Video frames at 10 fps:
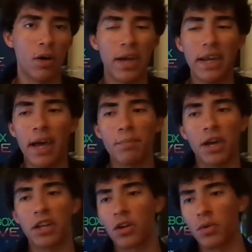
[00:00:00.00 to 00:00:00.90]
and I'm
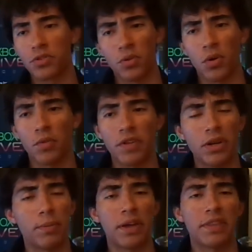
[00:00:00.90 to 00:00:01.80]
not going to go into a whole
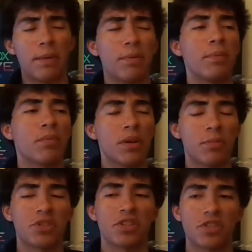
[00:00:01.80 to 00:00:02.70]
video about that, but pretty
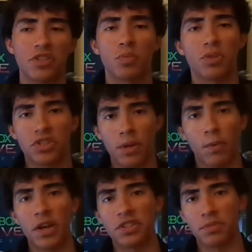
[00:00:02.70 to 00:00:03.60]
much that's just what
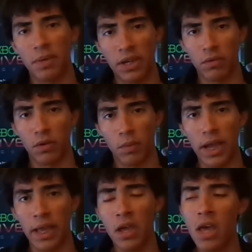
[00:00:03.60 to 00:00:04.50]
summarizes pin grid
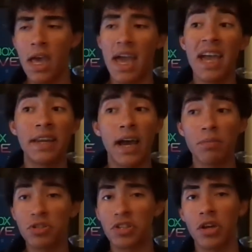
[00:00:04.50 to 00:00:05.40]
array. And
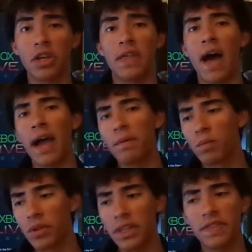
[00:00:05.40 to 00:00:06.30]
I'm just telling you, I
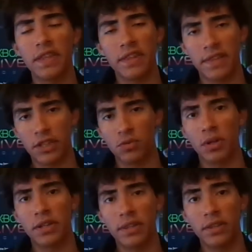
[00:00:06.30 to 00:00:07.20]
really think that that's
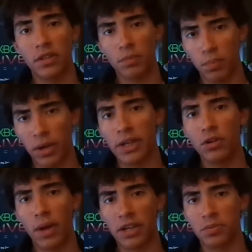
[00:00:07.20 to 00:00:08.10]
what the brand
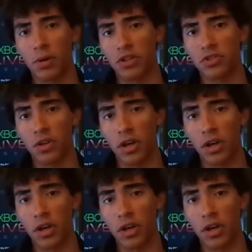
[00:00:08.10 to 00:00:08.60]
new Xbox